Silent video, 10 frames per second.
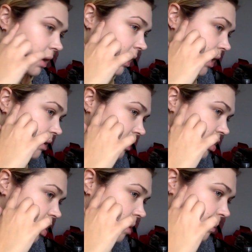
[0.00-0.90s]
kind of the
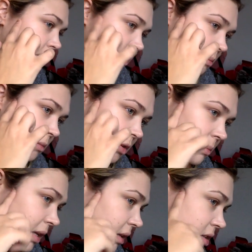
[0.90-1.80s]
top or
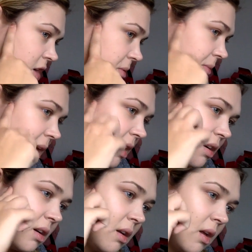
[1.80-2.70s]
middle top of my
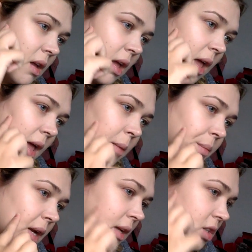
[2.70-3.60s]
ear and
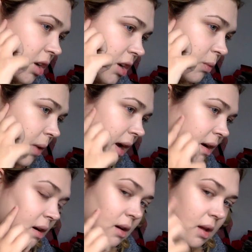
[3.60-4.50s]
bring it down
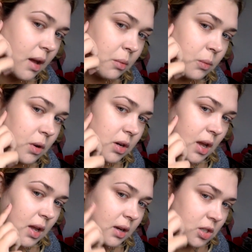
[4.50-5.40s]
where I would want
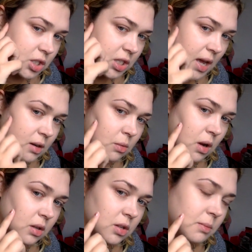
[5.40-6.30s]
a shadow
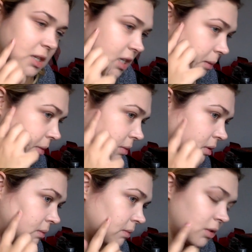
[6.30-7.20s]
under my cheekbone.
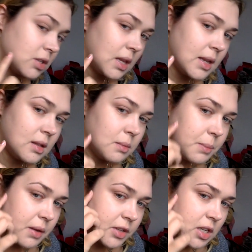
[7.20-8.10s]
There's a little
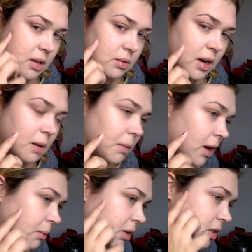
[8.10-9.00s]
bit of a shadow there, but
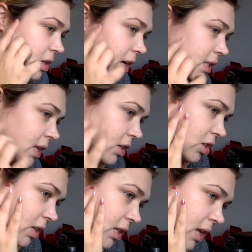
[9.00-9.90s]
I want to
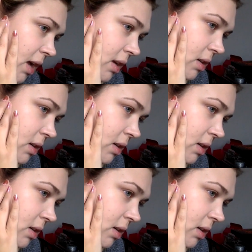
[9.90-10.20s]
accentuate that.